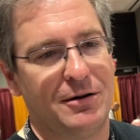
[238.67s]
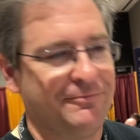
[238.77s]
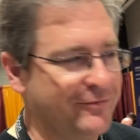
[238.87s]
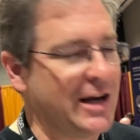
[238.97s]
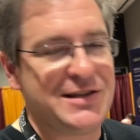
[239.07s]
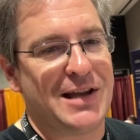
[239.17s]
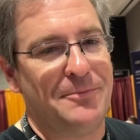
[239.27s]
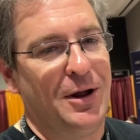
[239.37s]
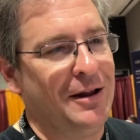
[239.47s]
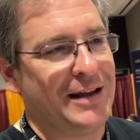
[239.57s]
It's very
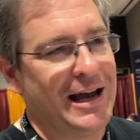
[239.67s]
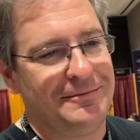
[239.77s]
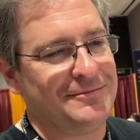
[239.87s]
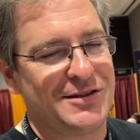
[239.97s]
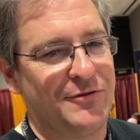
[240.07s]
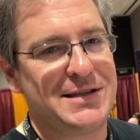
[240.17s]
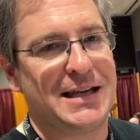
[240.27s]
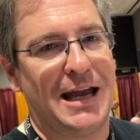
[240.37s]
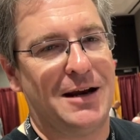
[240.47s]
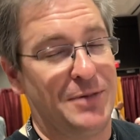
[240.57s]
simple, not
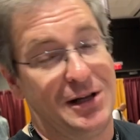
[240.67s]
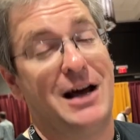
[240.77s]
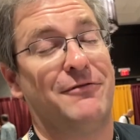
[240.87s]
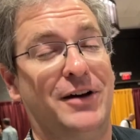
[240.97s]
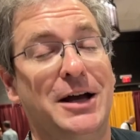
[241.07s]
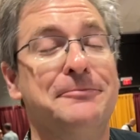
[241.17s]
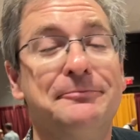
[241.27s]
sophisticated, but a lot of fun.